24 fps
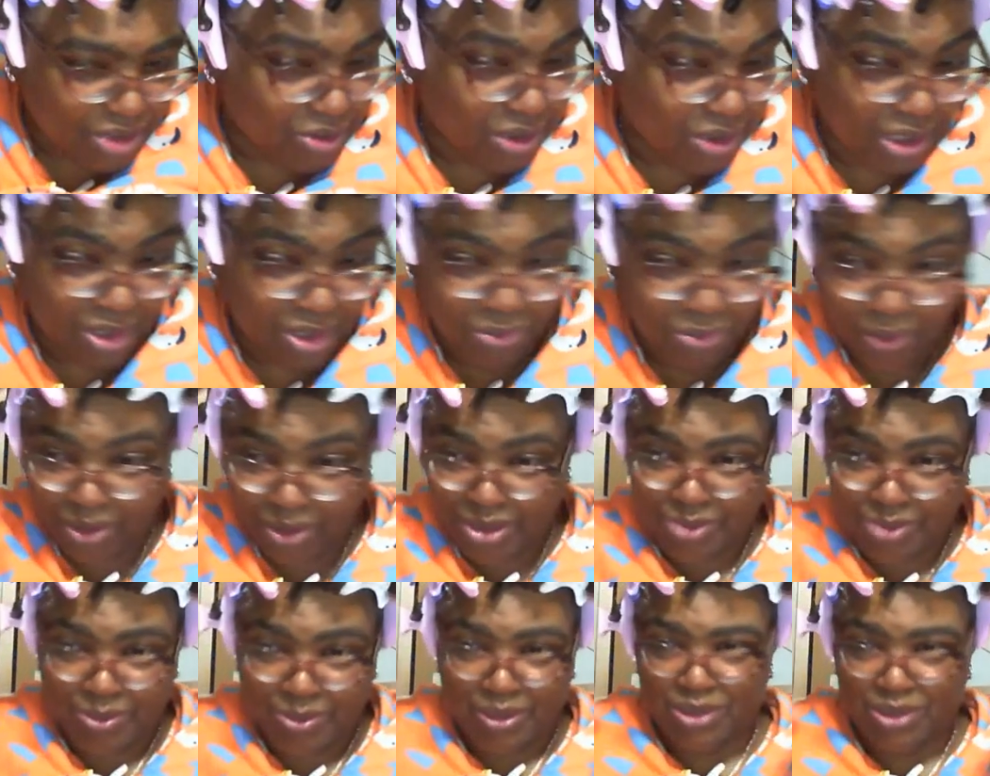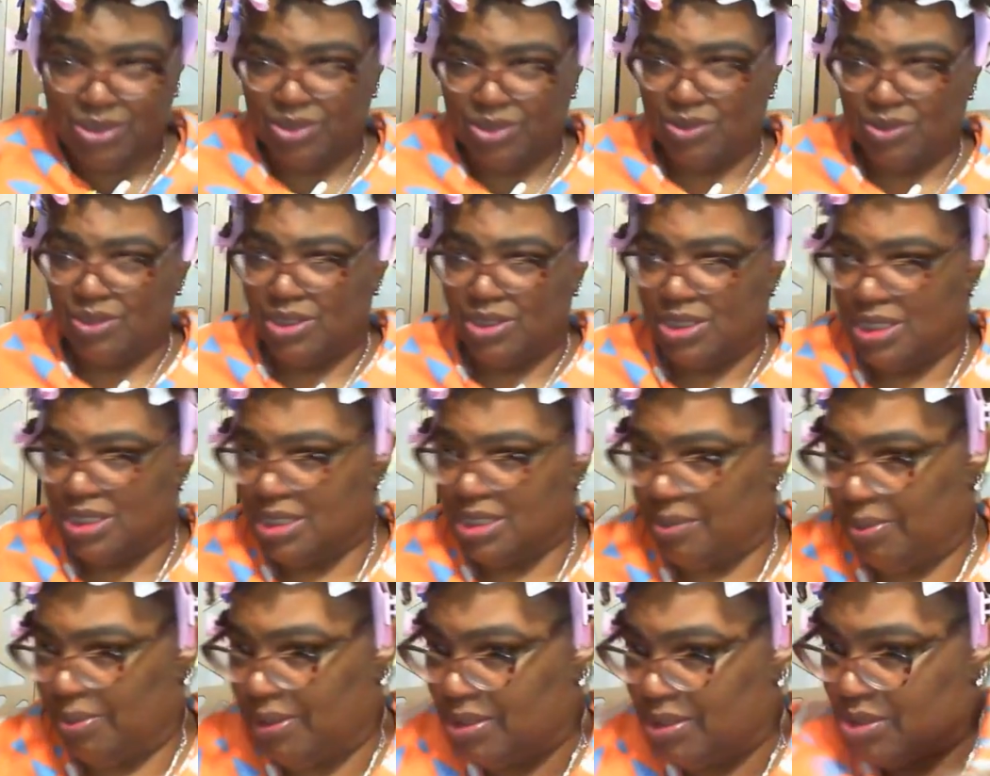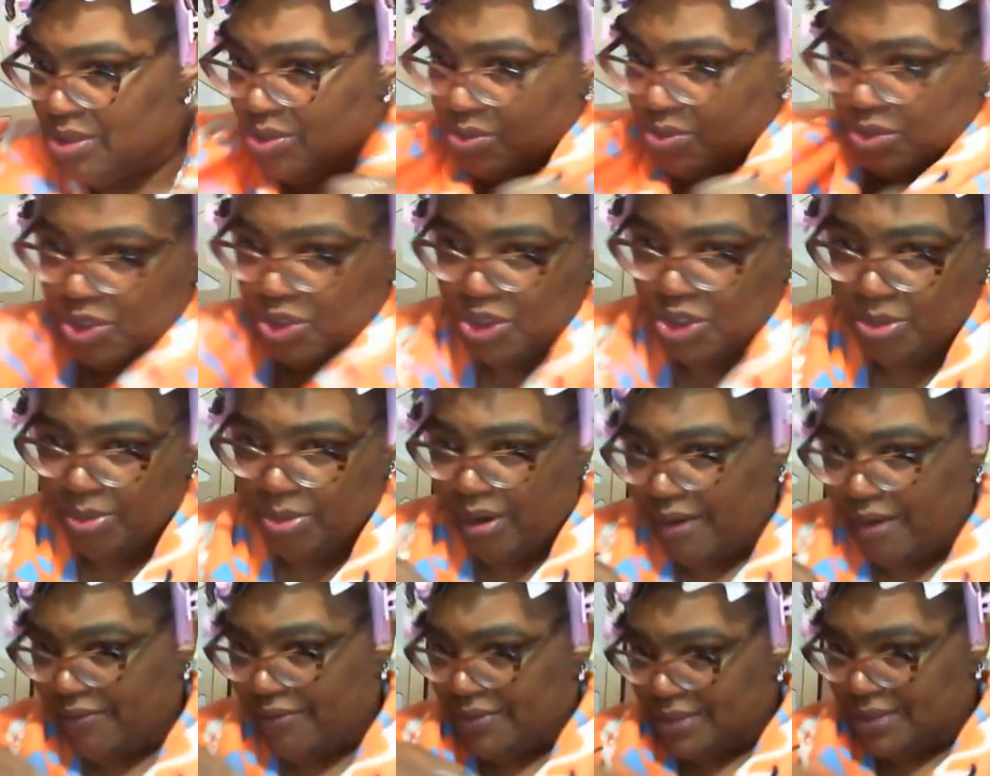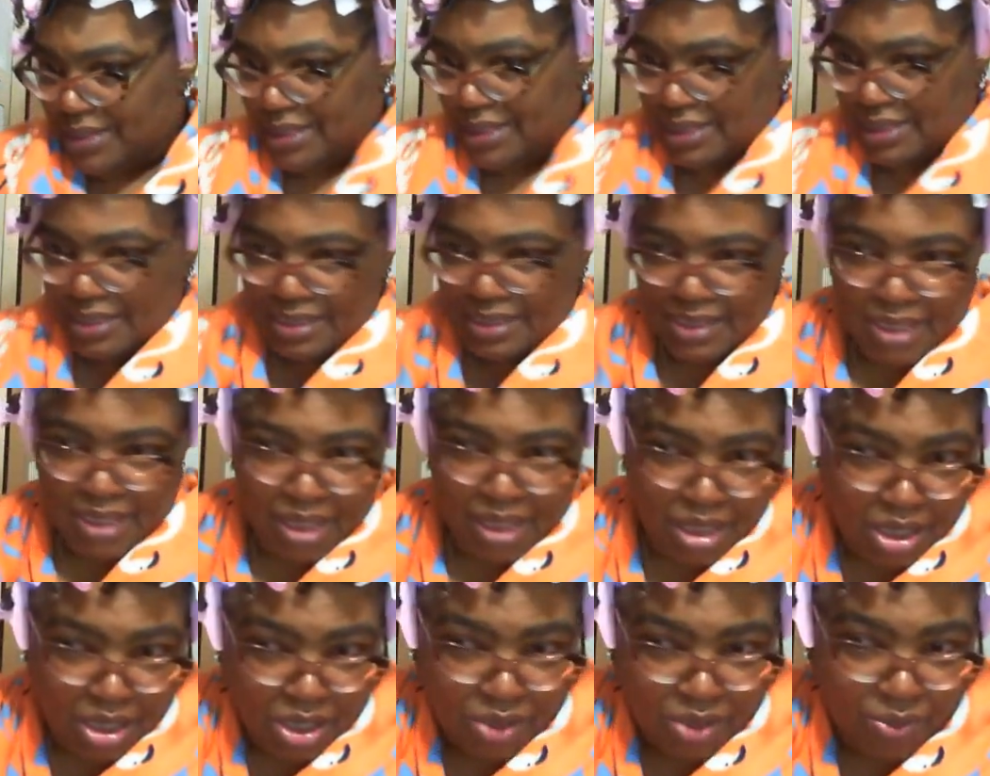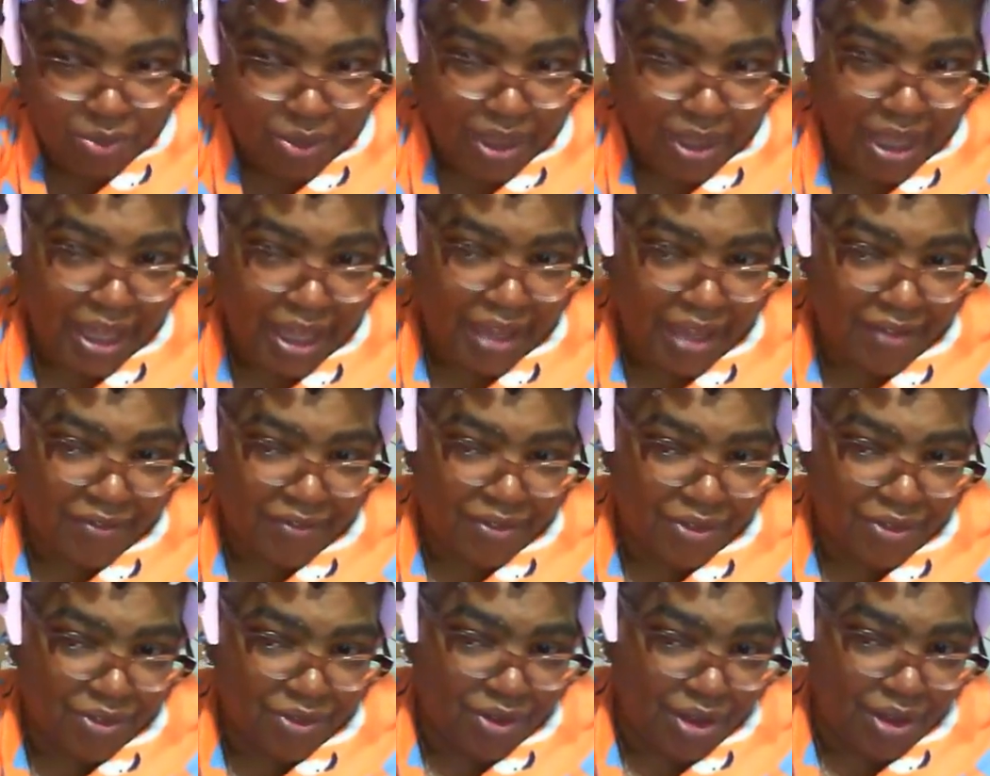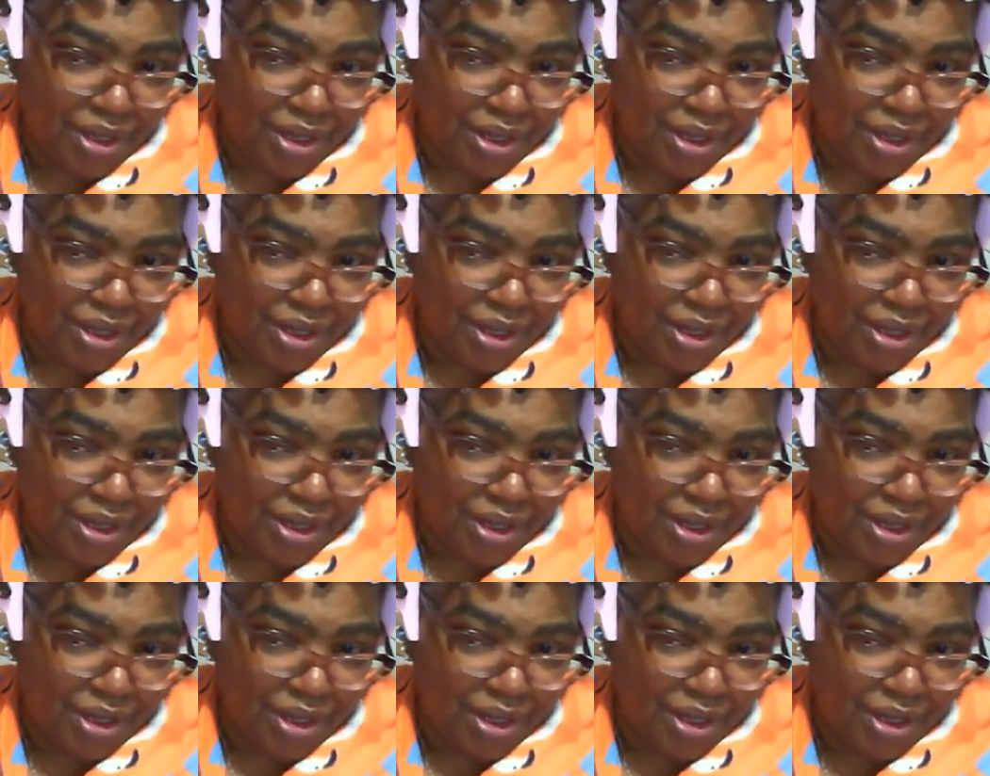and it works well too. It just depends on what your preference is or what have you.